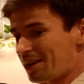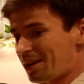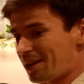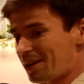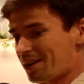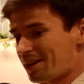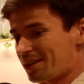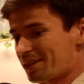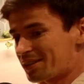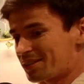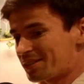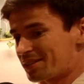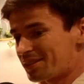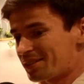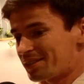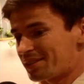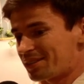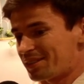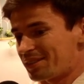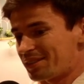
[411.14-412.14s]
And
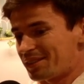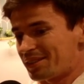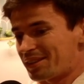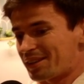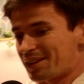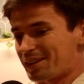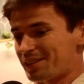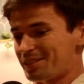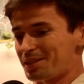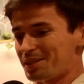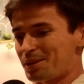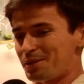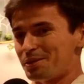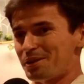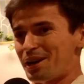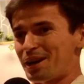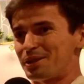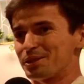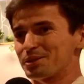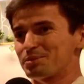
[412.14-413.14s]

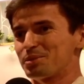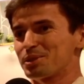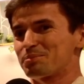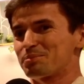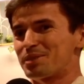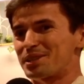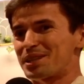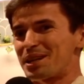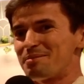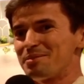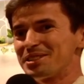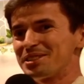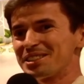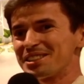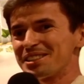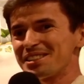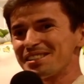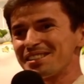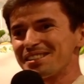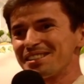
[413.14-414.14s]
hello output
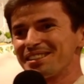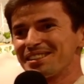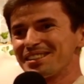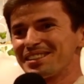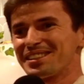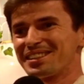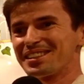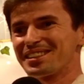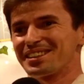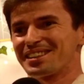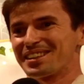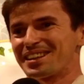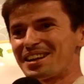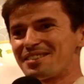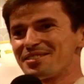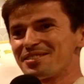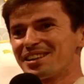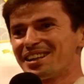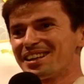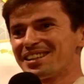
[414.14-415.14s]
parameters.
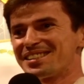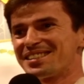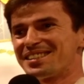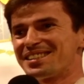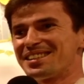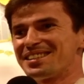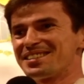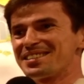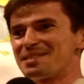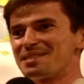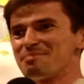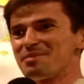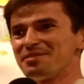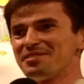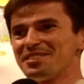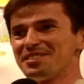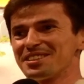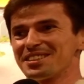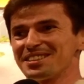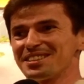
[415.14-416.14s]
Have you guys seen them
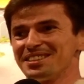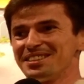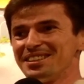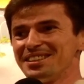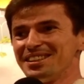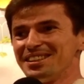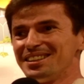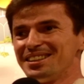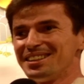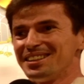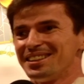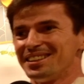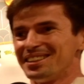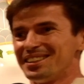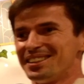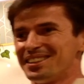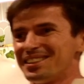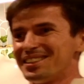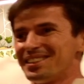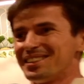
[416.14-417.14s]
before?
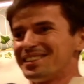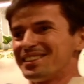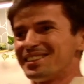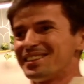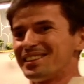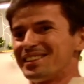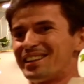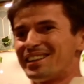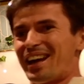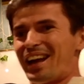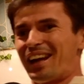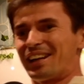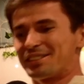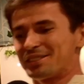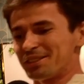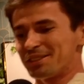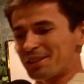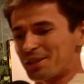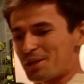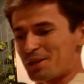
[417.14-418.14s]

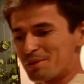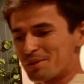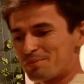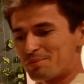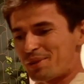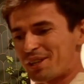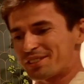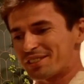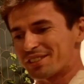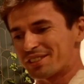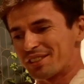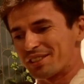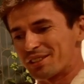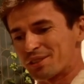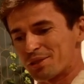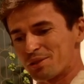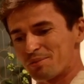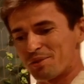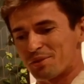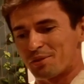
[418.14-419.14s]
It's not a common pattern in
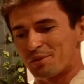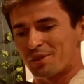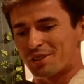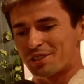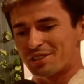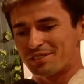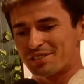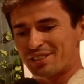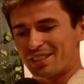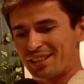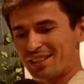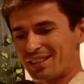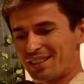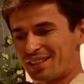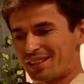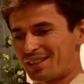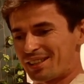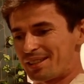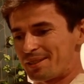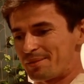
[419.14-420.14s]
Ruby world.
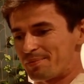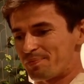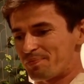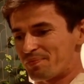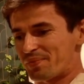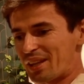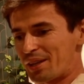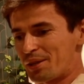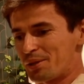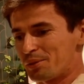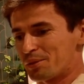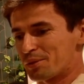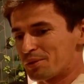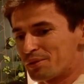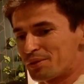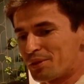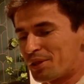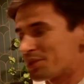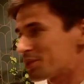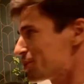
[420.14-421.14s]

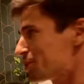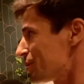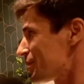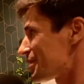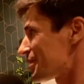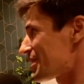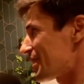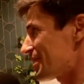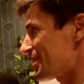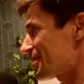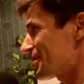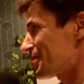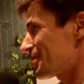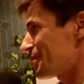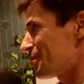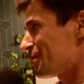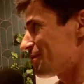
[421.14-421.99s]
You're not doing this